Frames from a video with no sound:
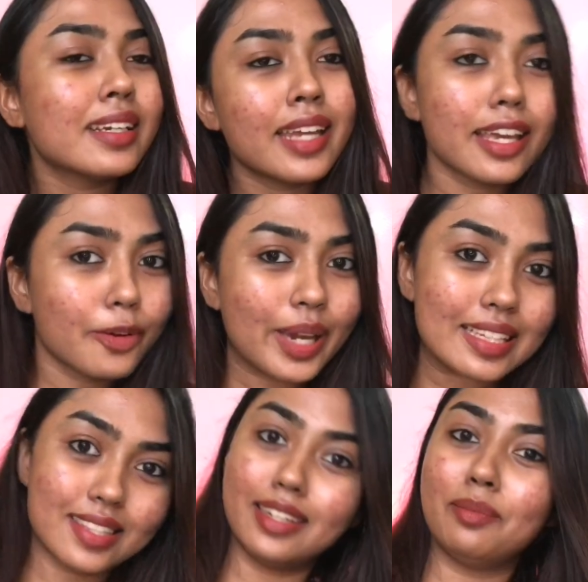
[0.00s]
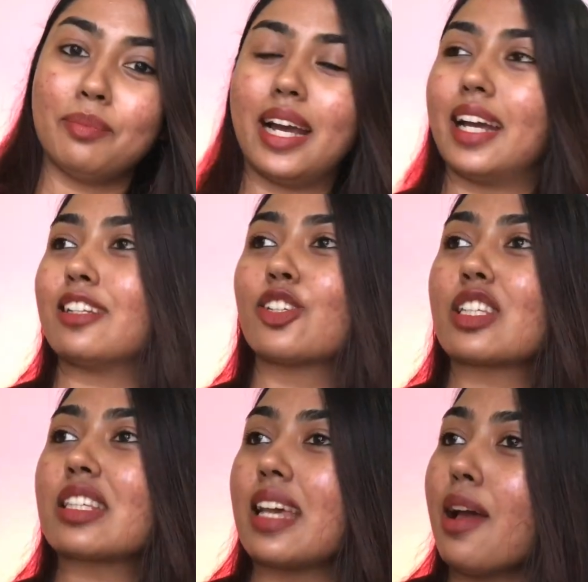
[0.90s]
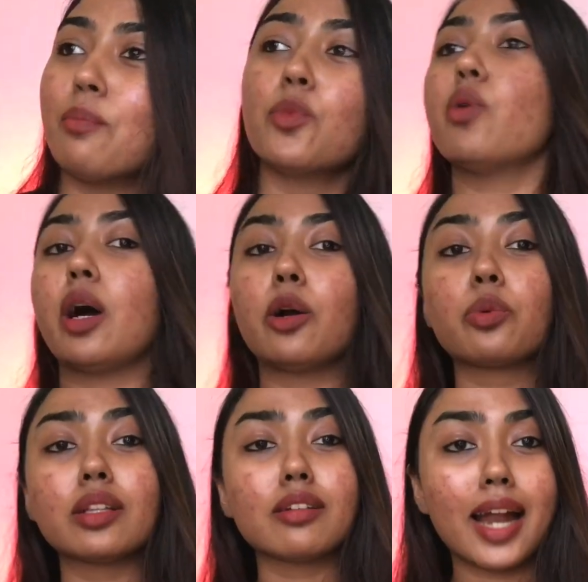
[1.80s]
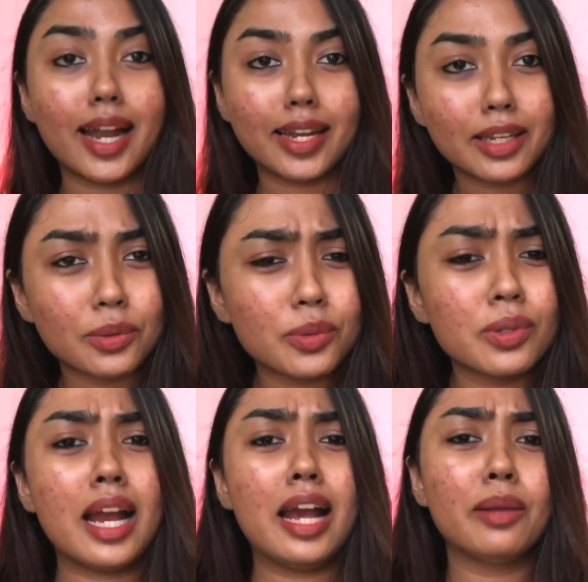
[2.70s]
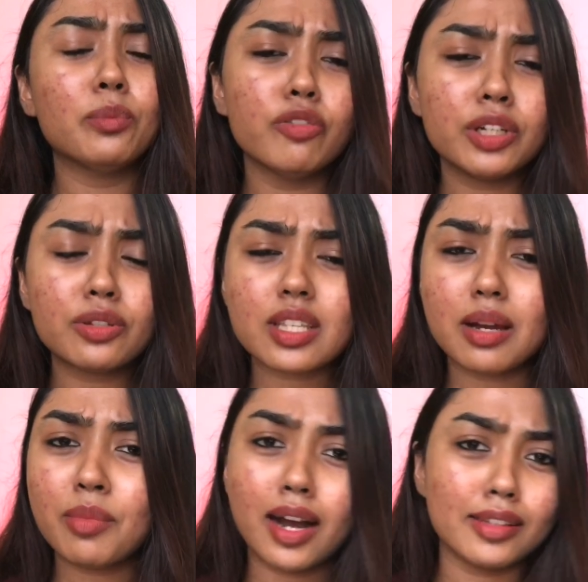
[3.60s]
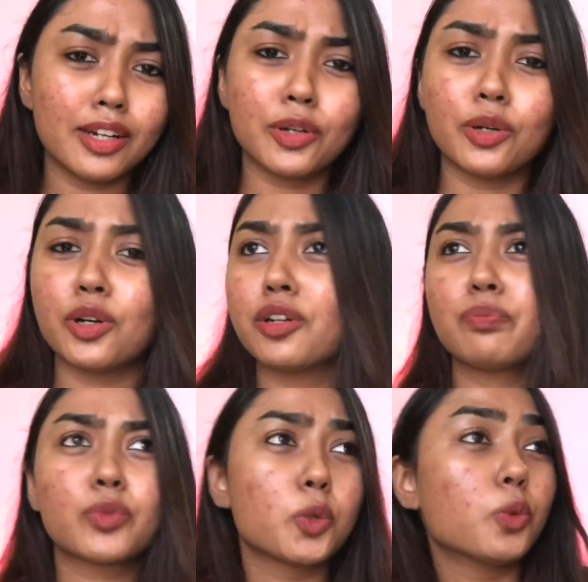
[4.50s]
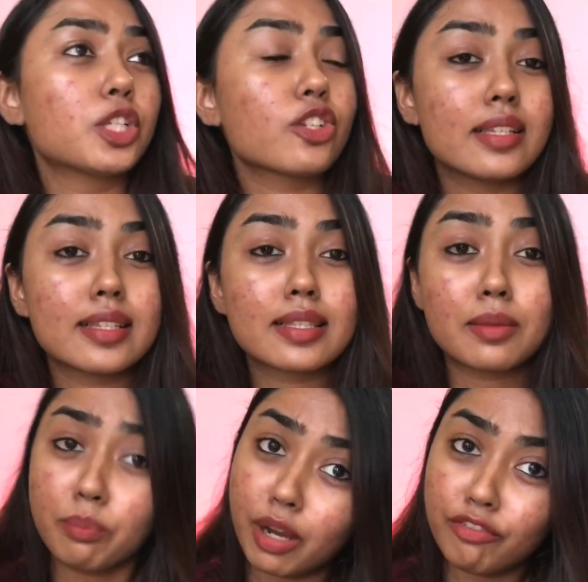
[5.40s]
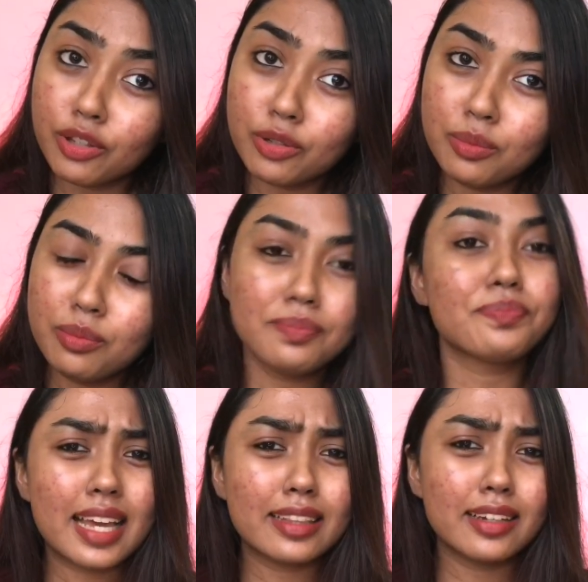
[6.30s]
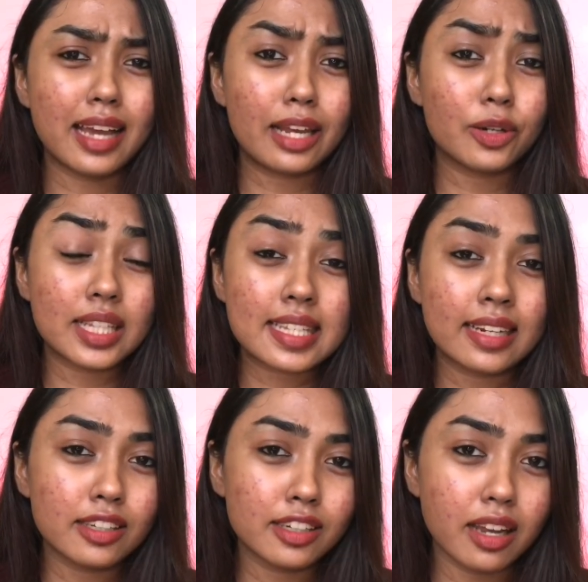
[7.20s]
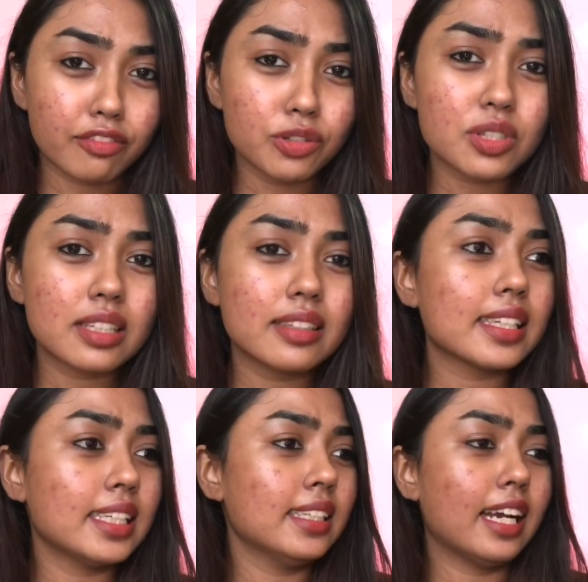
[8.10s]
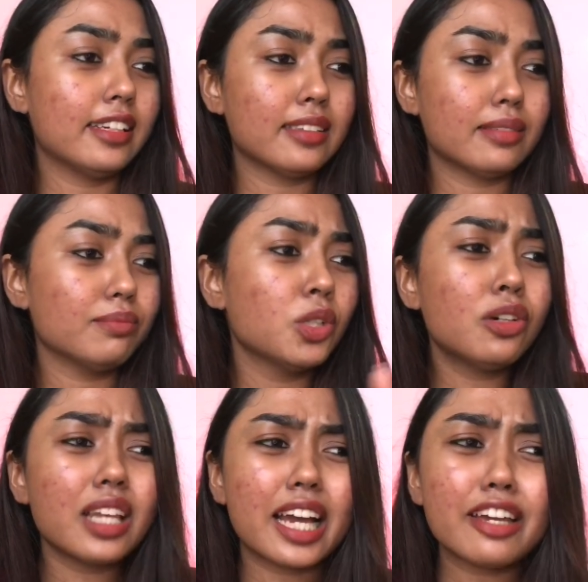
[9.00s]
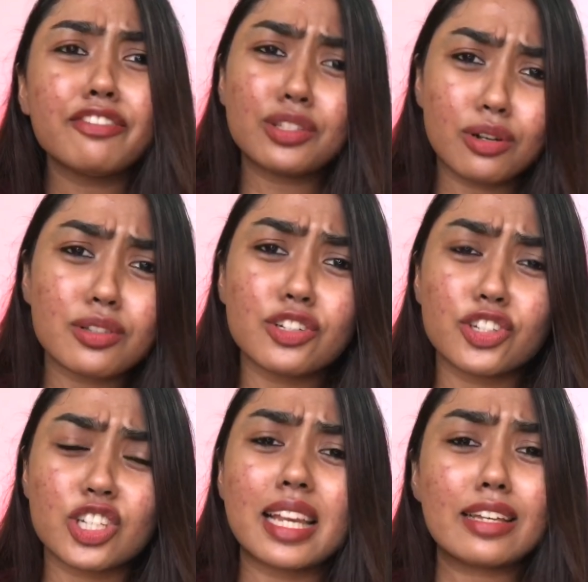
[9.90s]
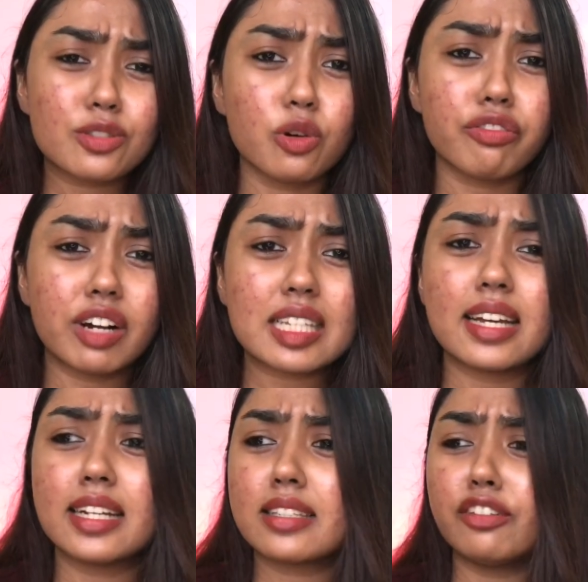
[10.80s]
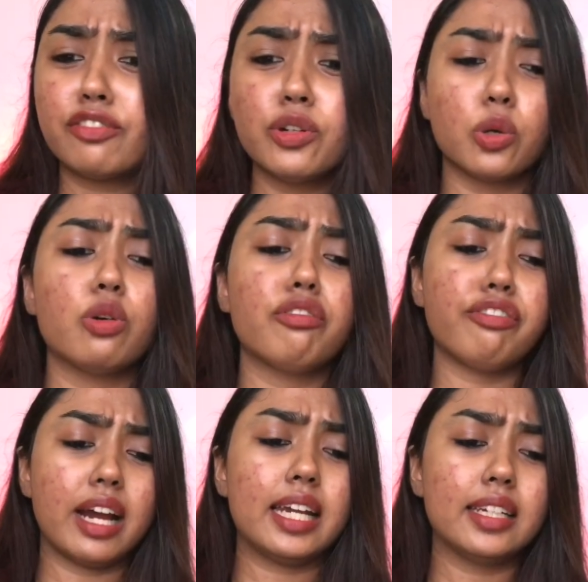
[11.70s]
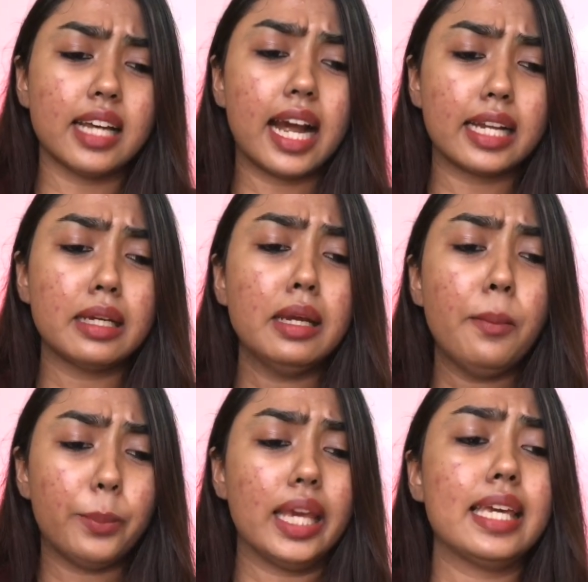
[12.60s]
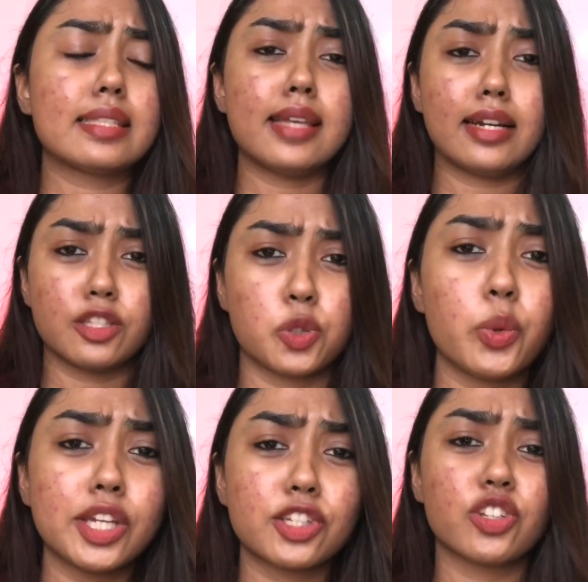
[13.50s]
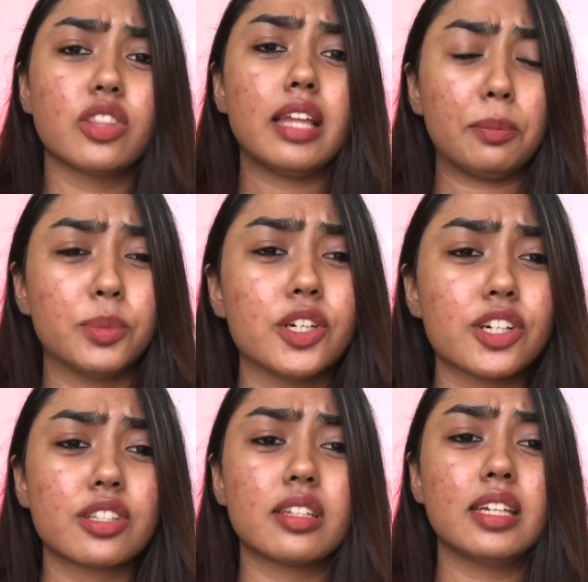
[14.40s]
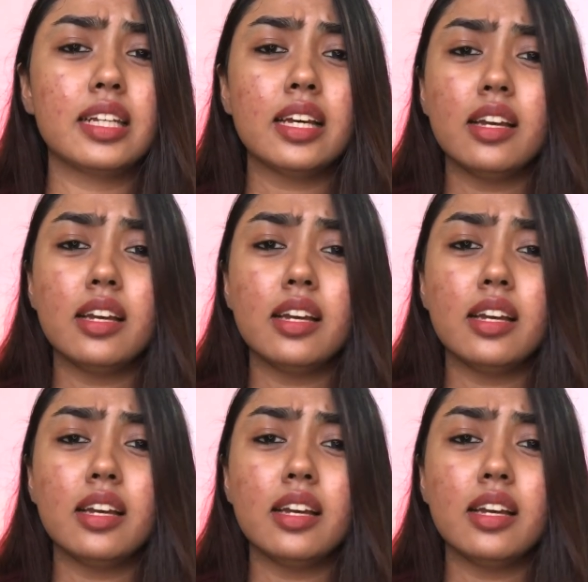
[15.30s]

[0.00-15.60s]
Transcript: take your exit, man. Just move out with gratitude and move into some other door which is made for you. Like the dialogue they said in Love You Zindagi, that, you know, life is also just like sofa sets. If you don't find that place, that situation, that person